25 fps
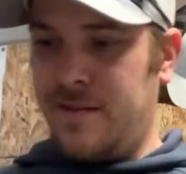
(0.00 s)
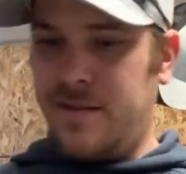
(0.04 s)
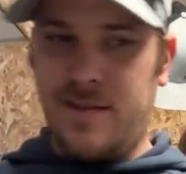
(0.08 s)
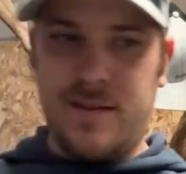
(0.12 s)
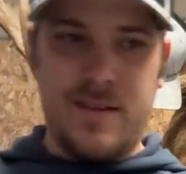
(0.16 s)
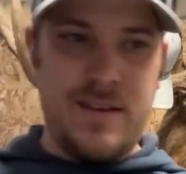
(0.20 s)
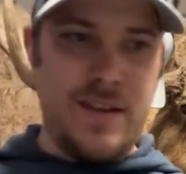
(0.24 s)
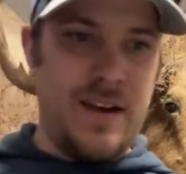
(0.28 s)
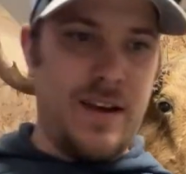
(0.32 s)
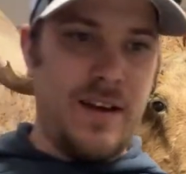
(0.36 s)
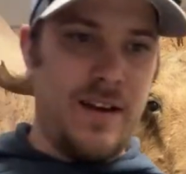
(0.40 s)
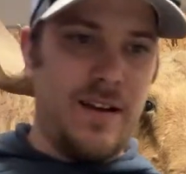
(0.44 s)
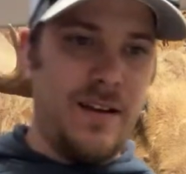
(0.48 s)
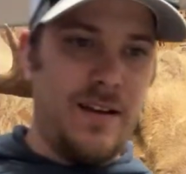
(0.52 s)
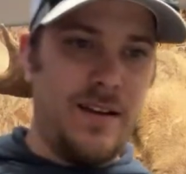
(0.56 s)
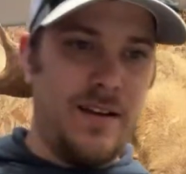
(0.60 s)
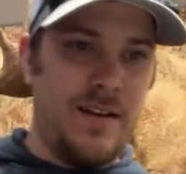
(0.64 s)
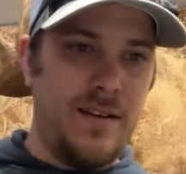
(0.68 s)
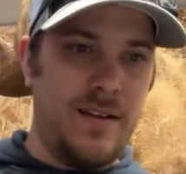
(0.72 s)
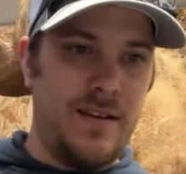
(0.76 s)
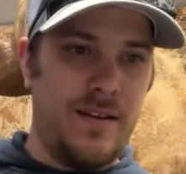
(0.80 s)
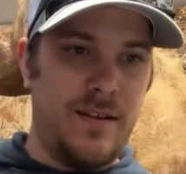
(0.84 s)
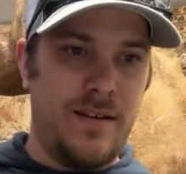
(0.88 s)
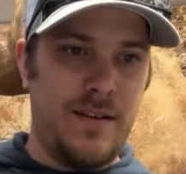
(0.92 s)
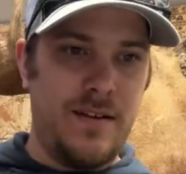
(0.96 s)
yeah.
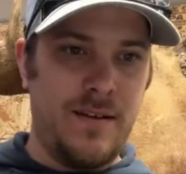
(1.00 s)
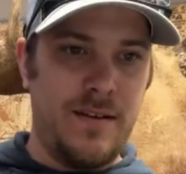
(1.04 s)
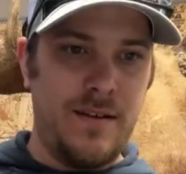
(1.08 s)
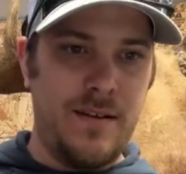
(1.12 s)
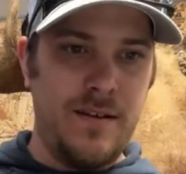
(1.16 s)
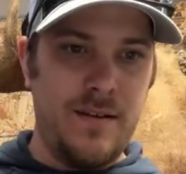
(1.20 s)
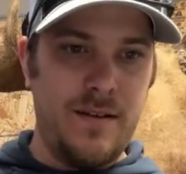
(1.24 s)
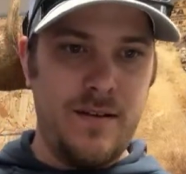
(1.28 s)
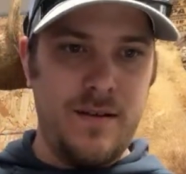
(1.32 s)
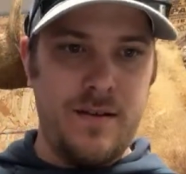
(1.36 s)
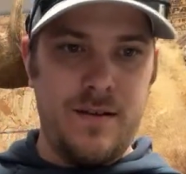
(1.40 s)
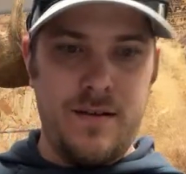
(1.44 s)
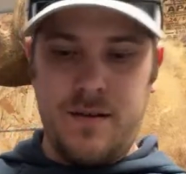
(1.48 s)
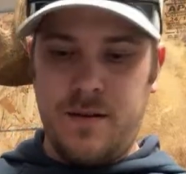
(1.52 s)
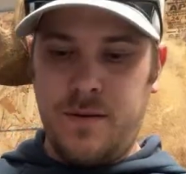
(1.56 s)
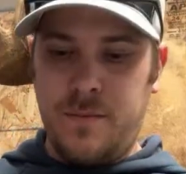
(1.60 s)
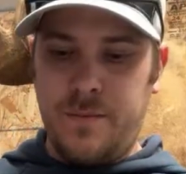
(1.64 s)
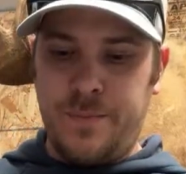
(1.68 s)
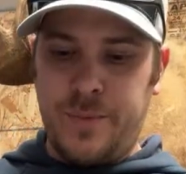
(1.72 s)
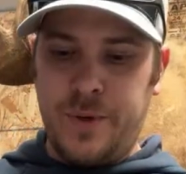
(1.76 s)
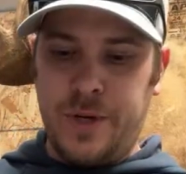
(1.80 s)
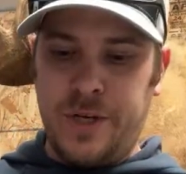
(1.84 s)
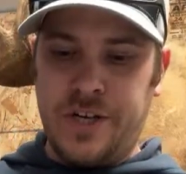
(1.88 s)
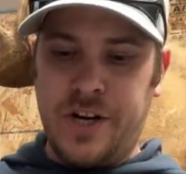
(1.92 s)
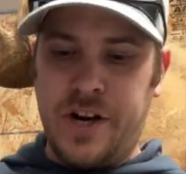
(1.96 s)

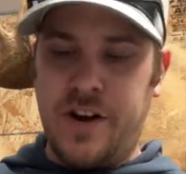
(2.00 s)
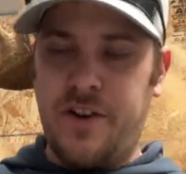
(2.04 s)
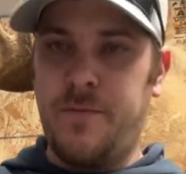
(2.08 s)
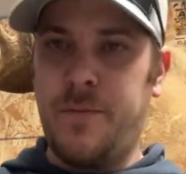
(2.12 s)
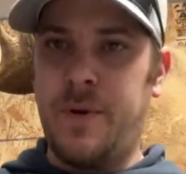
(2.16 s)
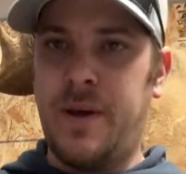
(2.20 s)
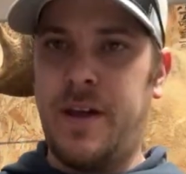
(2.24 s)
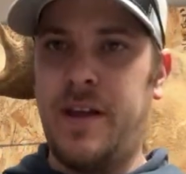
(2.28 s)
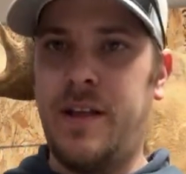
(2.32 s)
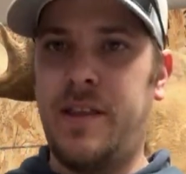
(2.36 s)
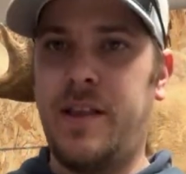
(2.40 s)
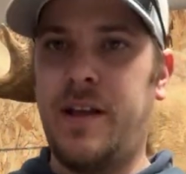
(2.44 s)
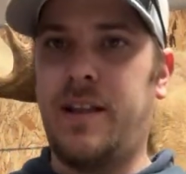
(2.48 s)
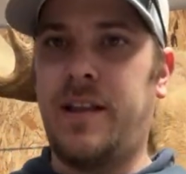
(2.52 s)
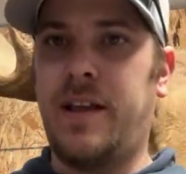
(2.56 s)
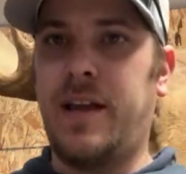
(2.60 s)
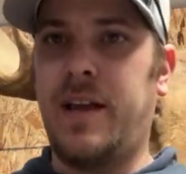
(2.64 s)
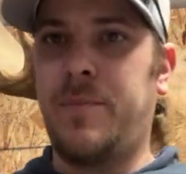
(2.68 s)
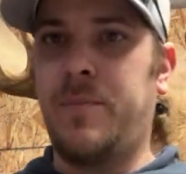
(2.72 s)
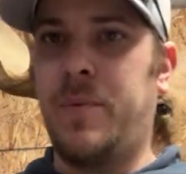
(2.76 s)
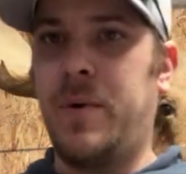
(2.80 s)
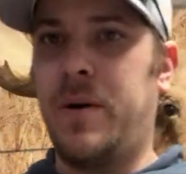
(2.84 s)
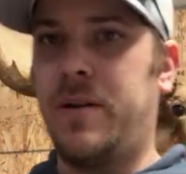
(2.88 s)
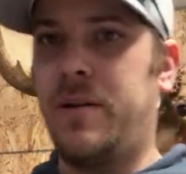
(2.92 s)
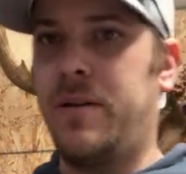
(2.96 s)
Appreciate everybody hitting that
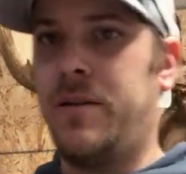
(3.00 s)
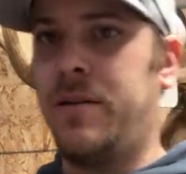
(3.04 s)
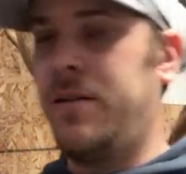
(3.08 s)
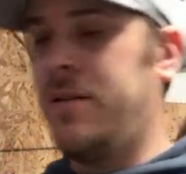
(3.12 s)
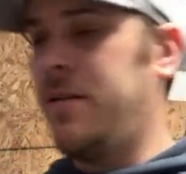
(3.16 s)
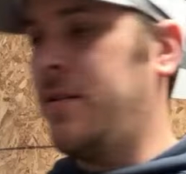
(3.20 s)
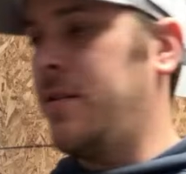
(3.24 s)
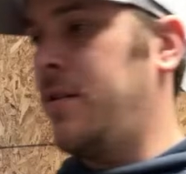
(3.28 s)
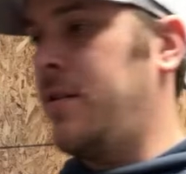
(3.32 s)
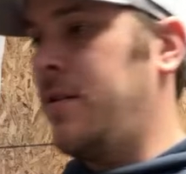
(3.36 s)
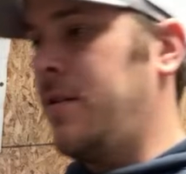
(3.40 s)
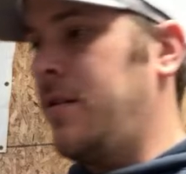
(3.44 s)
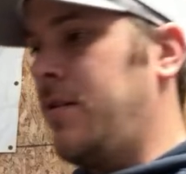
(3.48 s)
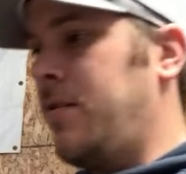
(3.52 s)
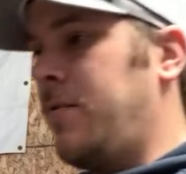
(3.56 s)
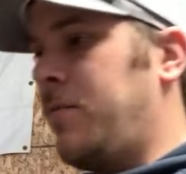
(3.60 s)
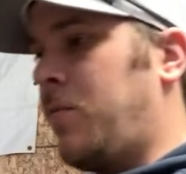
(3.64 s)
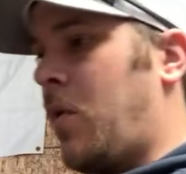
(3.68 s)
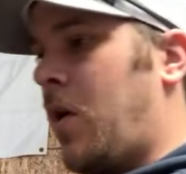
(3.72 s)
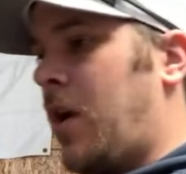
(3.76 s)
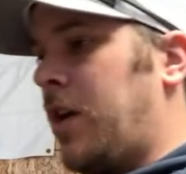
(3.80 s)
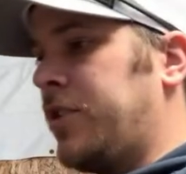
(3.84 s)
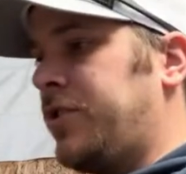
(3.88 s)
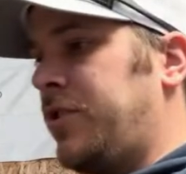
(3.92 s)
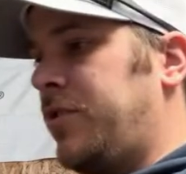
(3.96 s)
like button,
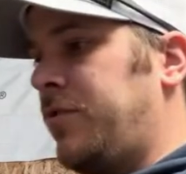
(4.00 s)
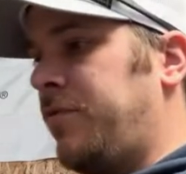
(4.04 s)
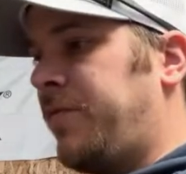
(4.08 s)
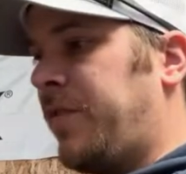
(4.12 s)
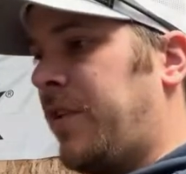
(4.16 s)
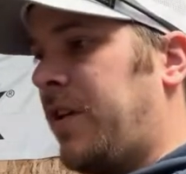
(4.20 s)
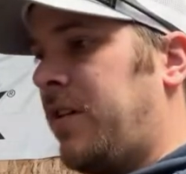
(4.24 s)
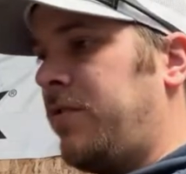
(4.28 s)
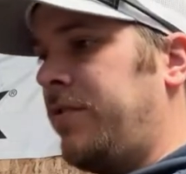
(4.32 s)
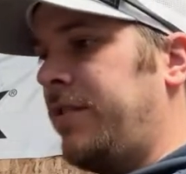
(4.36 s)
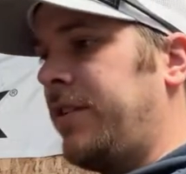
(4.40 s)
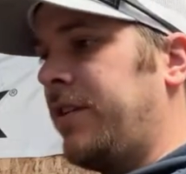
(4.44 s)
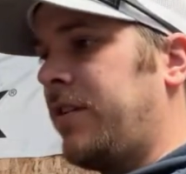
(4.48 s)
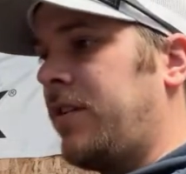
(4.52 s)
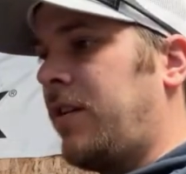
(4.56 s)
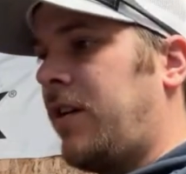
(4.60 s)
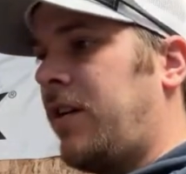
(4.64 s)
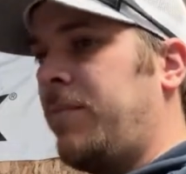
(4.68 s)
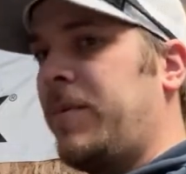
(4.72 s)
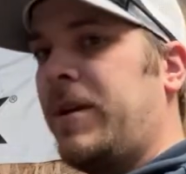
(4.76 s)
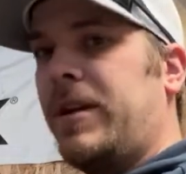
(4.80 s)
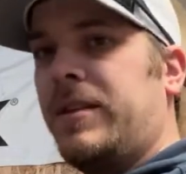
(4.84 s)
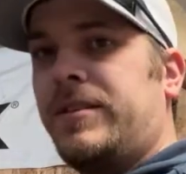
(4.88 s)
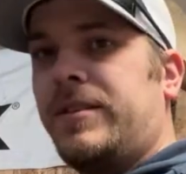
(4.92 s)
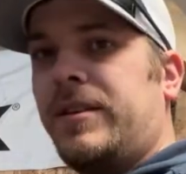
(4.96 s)
watching, following,
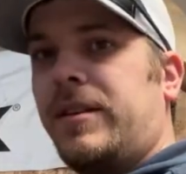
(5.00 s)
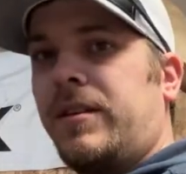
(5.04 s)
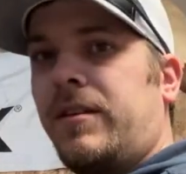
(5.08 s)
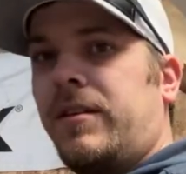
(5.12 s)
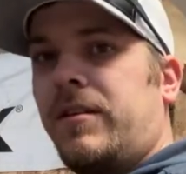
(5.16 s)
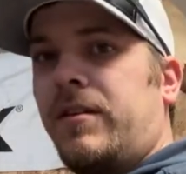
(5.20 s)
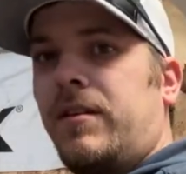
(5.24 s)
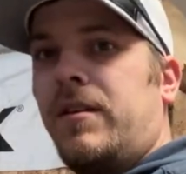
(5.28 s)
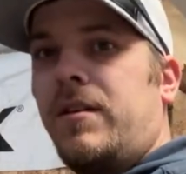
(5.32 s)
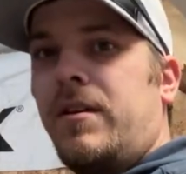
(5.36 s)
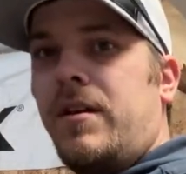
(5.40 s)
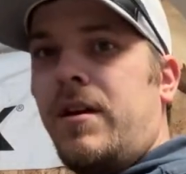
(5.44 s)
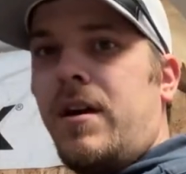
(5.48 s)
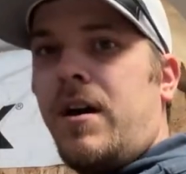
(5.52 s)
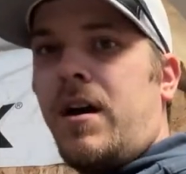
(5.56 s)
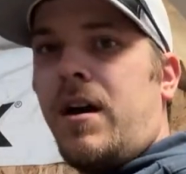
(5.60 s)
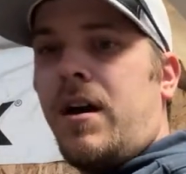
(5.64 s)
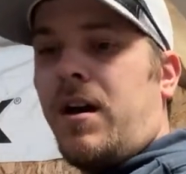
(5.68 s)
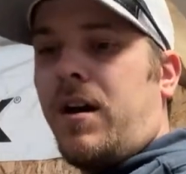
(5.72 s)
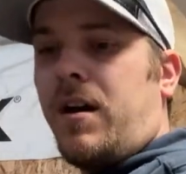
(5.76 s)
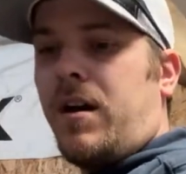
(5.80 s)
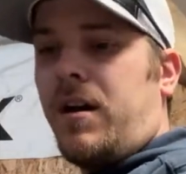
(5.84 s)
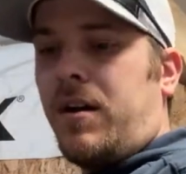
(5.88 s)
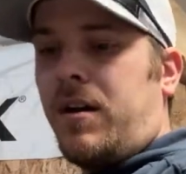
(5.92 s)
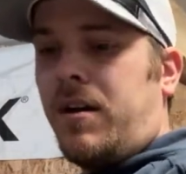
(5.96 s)
commenting.
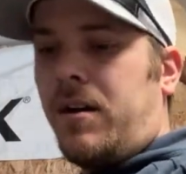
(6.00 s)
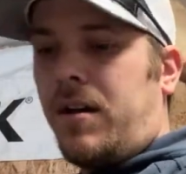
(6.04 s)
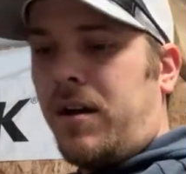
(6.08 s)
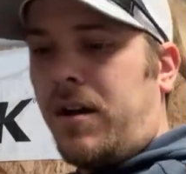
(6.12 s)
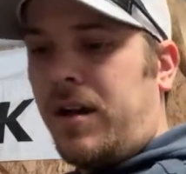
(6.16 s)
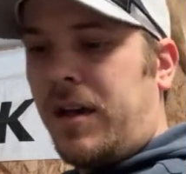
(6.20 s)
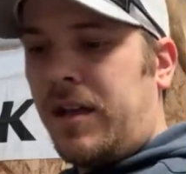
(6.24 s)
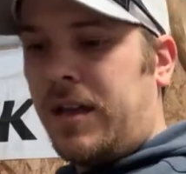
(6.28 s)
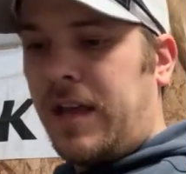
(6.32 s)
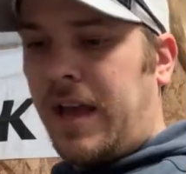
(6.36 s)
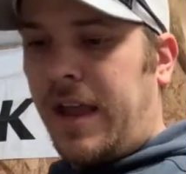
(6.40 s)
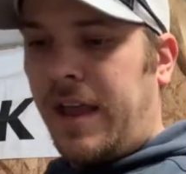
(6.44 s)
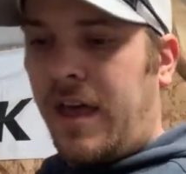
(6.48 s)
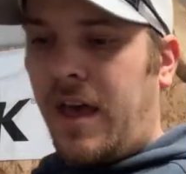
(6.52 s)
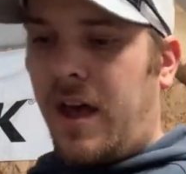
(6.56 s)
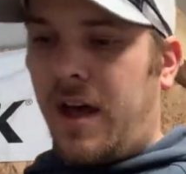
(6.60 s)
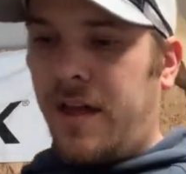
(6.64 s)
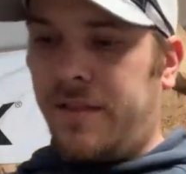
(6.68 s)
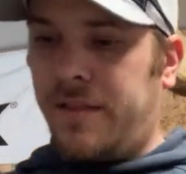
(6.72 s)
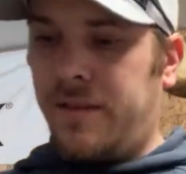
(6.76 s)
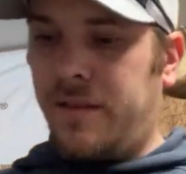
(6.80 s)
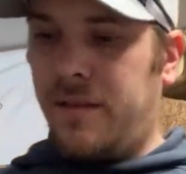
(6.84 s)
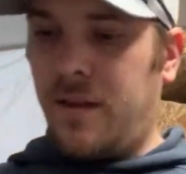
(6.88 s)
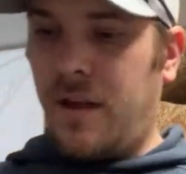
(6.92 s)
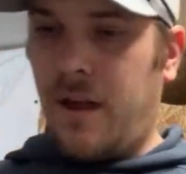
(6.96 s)
I'm
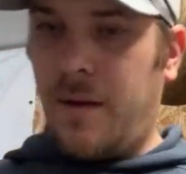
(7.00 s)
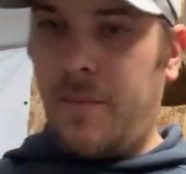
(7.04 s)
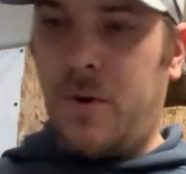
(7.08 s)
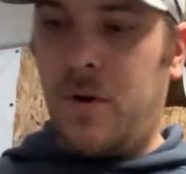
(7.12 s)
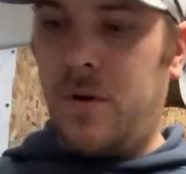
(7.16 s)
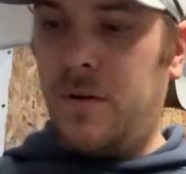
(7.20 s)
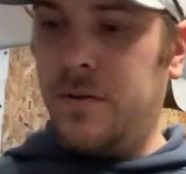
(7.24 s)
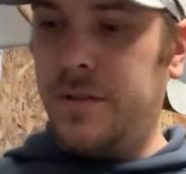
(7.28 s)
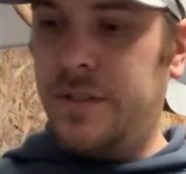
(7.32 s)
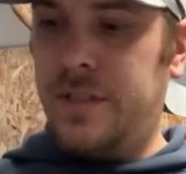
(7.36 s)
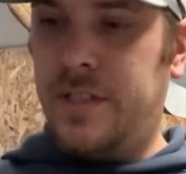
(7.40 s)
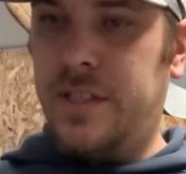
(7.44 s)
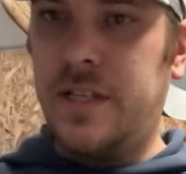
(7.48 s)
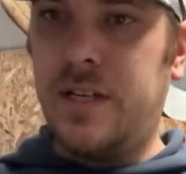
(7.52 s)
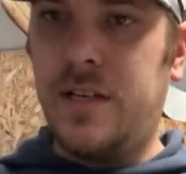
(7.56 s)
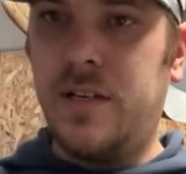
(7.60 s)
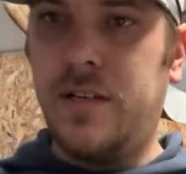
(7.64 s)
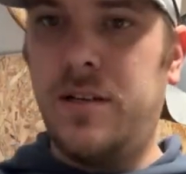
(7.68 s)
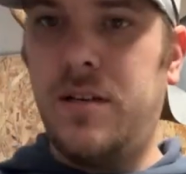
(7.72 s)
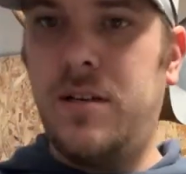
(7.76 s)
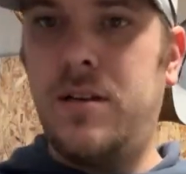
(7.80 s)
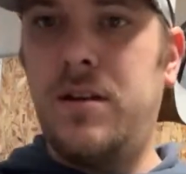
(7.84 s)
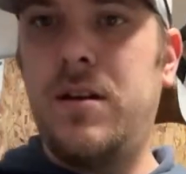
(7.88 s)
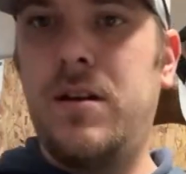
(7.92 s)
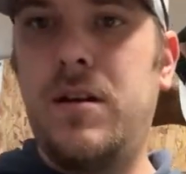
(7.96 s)
all
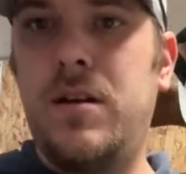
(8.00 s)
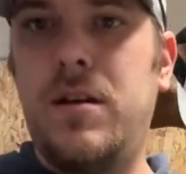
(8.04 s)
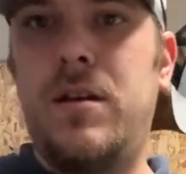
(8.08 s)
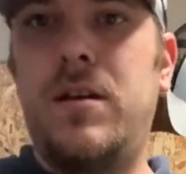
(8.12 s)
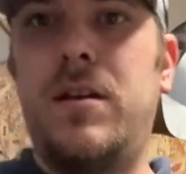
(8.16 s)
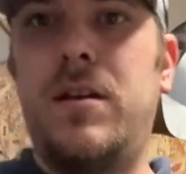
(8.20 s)
done.